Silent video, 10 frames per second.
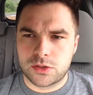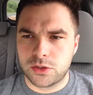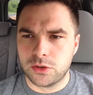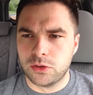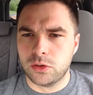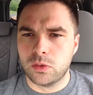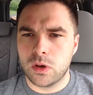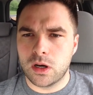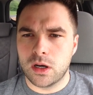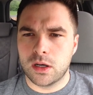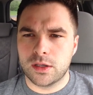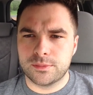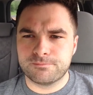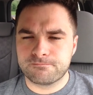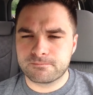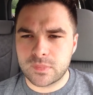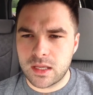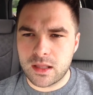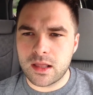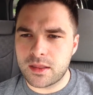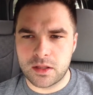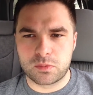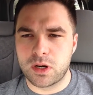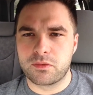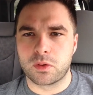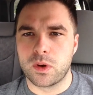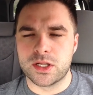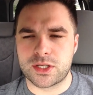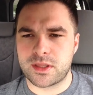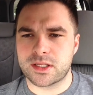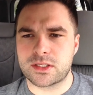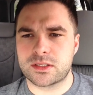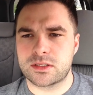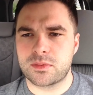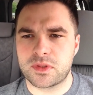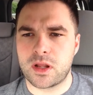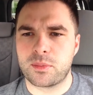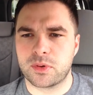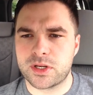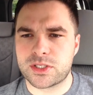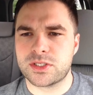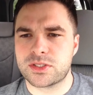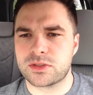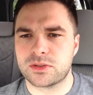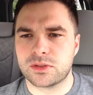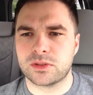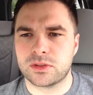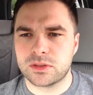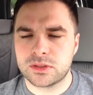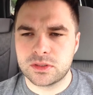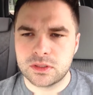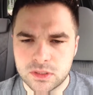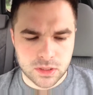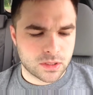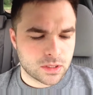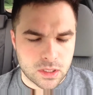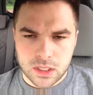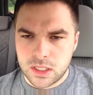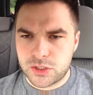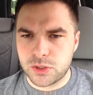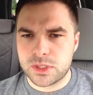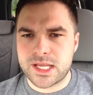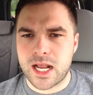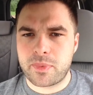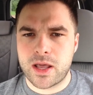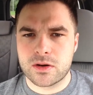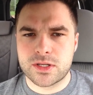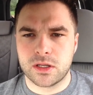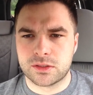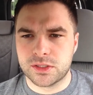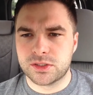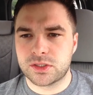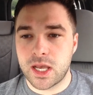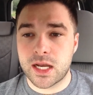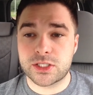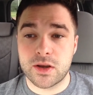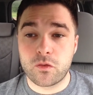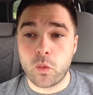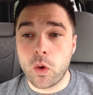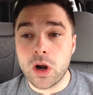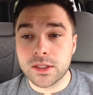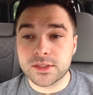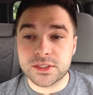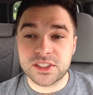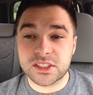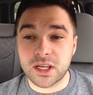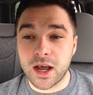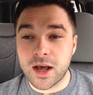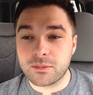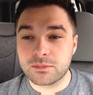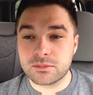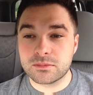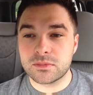2 whatever the wedge, I think it's something Operations, or 2 attack pattern Deltas. I actually have 1 Smug,